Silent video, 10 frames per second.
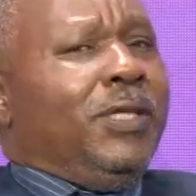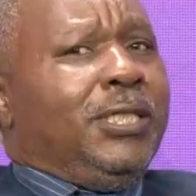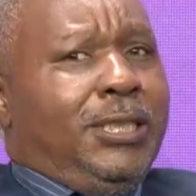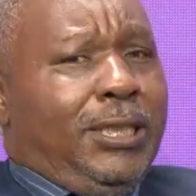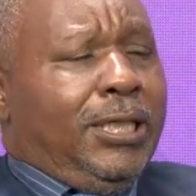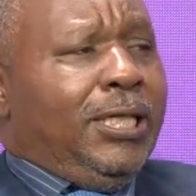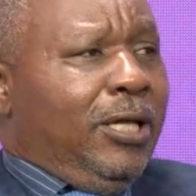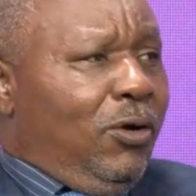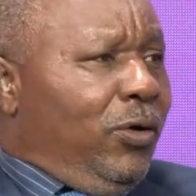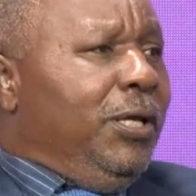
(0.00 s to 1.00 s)

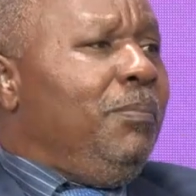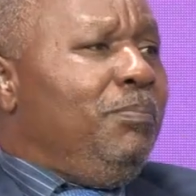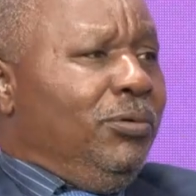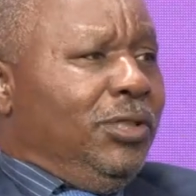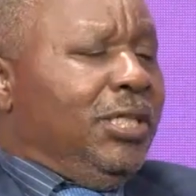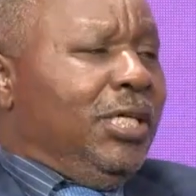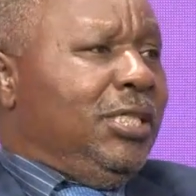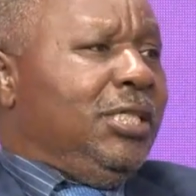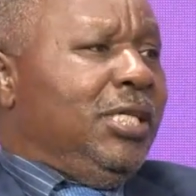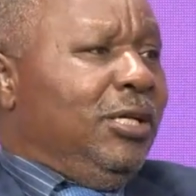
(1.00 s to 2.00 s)
technical input that
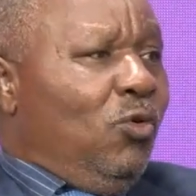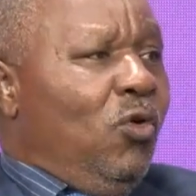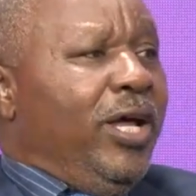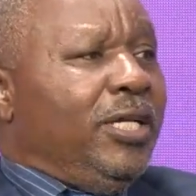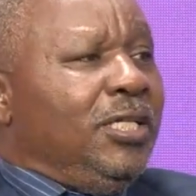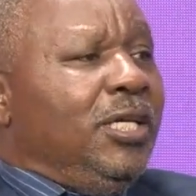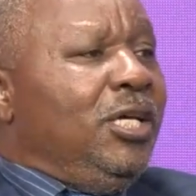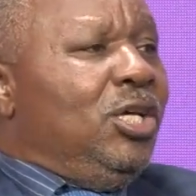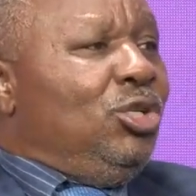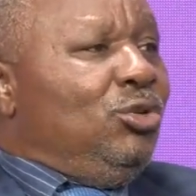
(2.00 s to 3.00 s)
is required
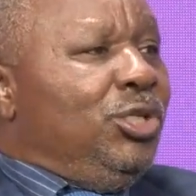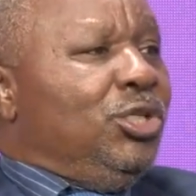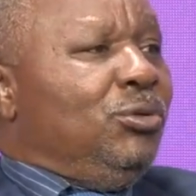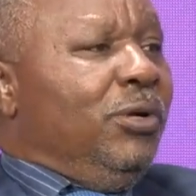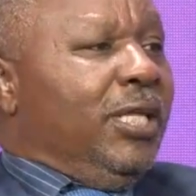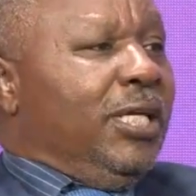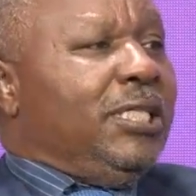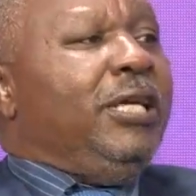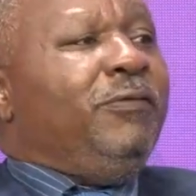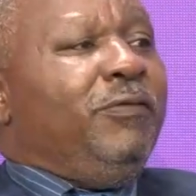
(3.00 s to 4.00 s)
to ensure that
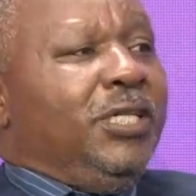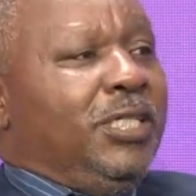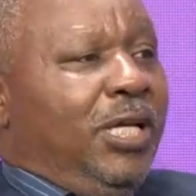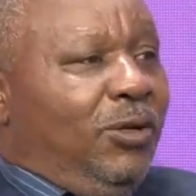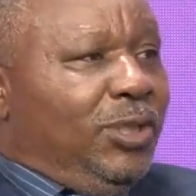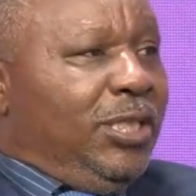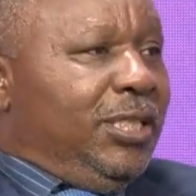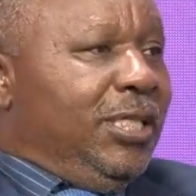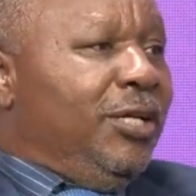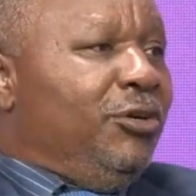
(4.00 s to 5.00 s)
every child has
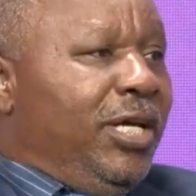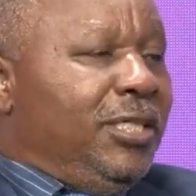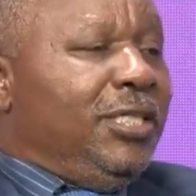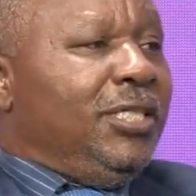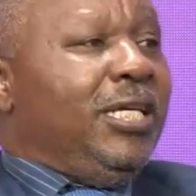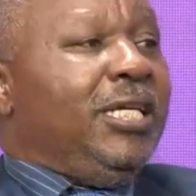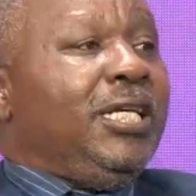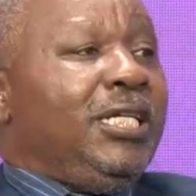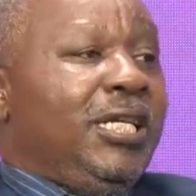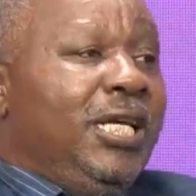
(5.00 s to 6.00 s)
a right
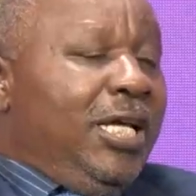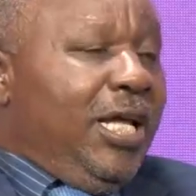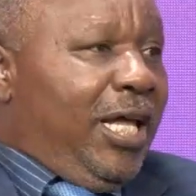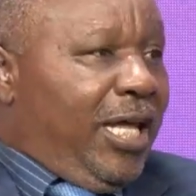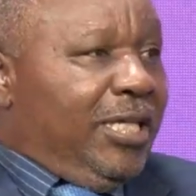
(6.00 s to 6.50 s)
and has